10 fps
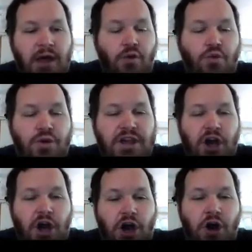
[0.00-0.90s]
We
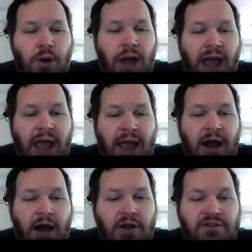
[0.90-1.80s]
go
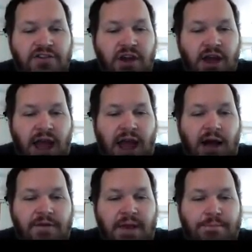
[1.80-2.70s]
and
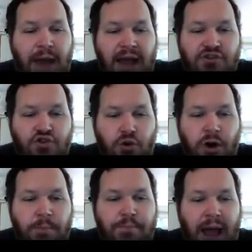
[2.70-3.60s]
have a
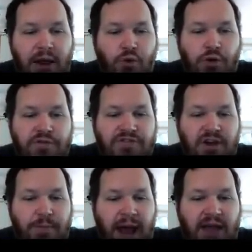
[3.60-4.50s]
backwards
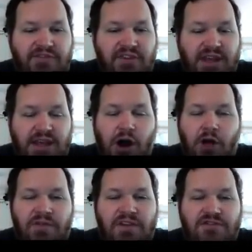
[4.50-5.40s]
capacity
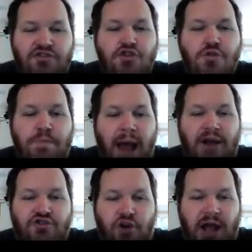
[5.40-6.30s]
on these new
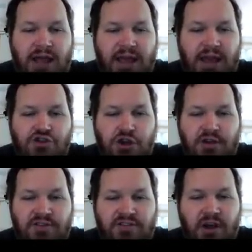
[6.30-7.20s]
backtracking
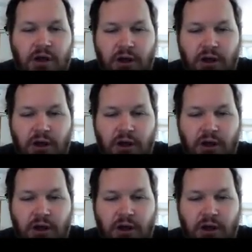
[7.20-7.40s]
edges